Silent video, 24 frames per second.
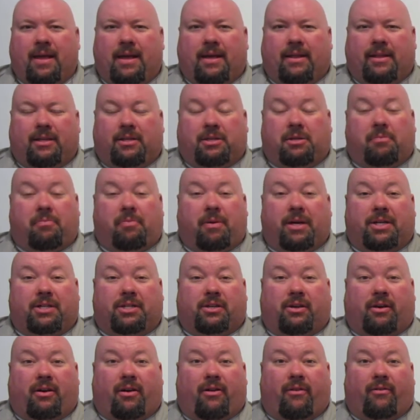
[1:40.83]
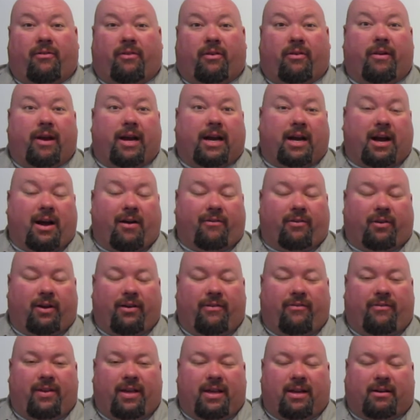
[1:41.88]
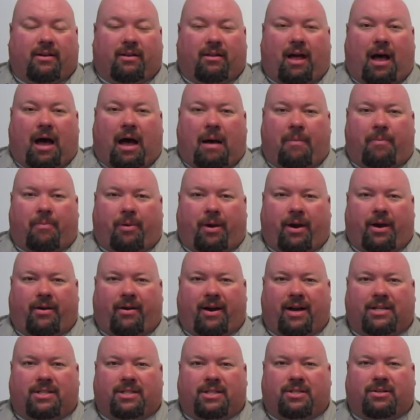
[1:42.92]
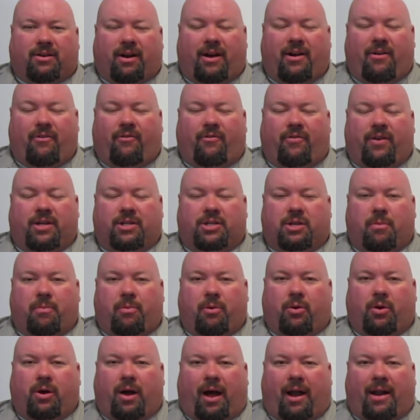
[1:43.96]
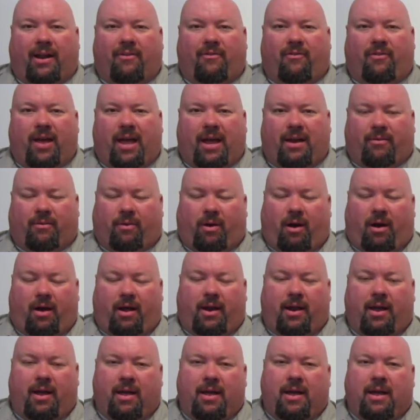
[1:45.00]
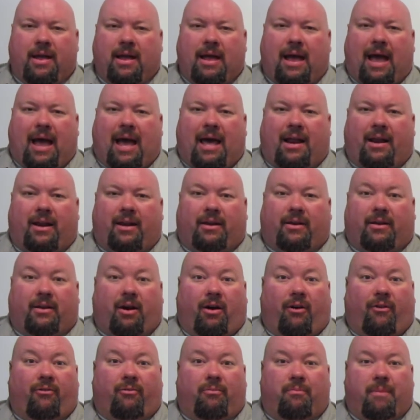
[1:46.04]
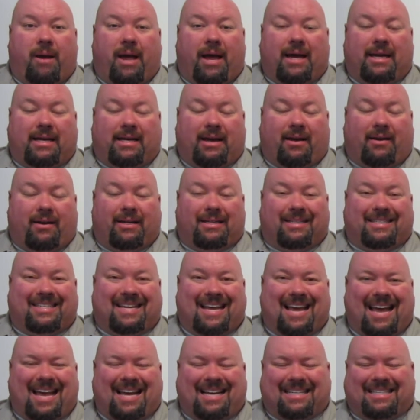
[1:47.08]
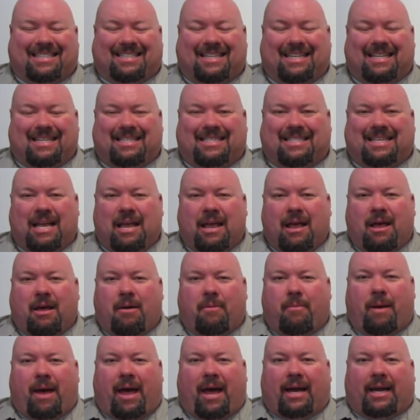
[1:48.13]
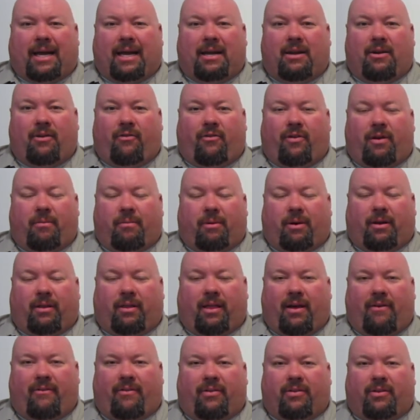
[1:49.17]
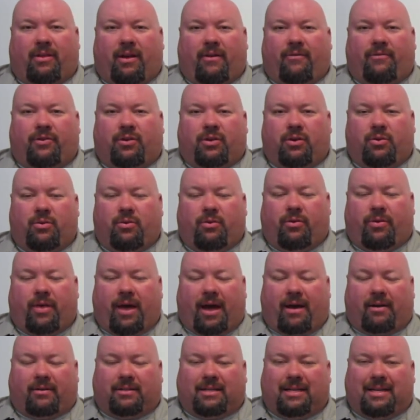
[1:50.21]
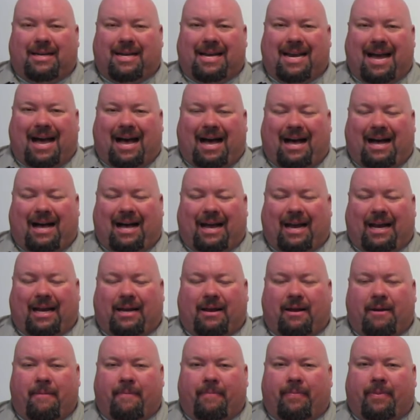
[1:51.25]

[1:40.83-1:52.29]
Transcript: This is a picture of a recovery vehicle operator actually trying to fish a Bugatti Veyron out of Gulf Bay down in Texas back in November 11th of 2009.